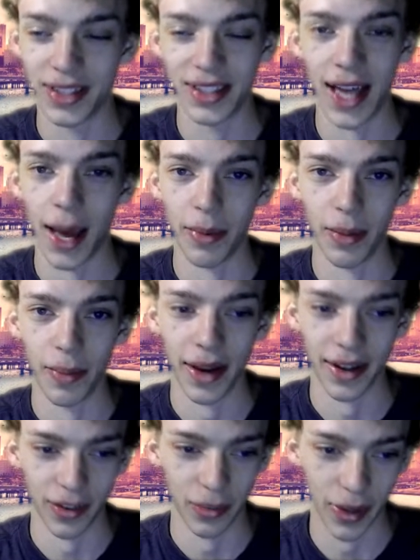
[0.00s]
stab in the
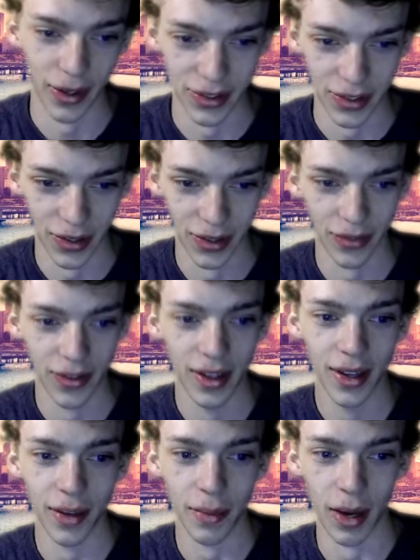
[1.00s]
back of the Bears, though,
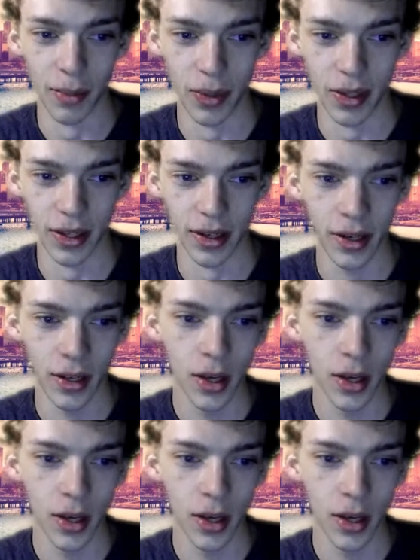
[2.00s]
in my opinion.